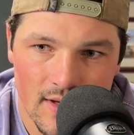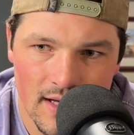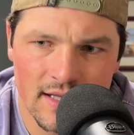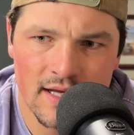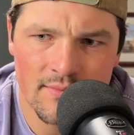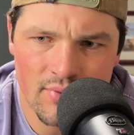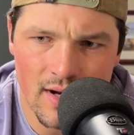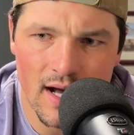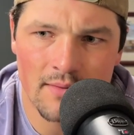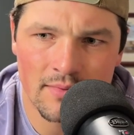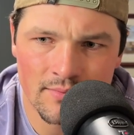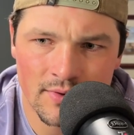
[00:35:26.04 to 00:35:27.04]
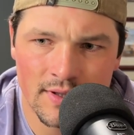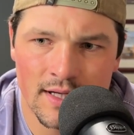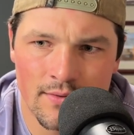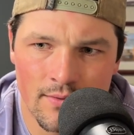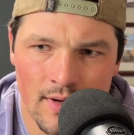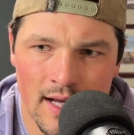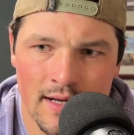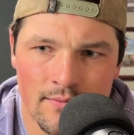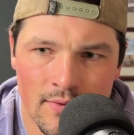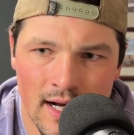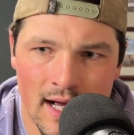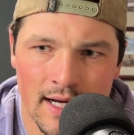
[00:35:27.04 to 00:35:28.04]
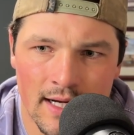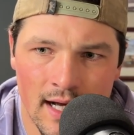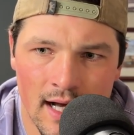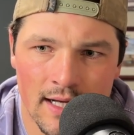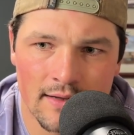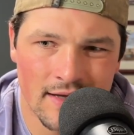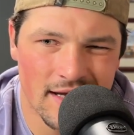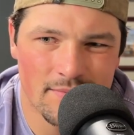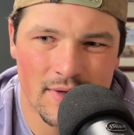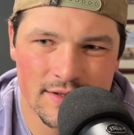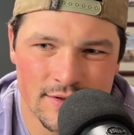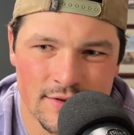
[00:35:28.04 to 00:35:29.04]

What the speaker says: And then probably right when I got like my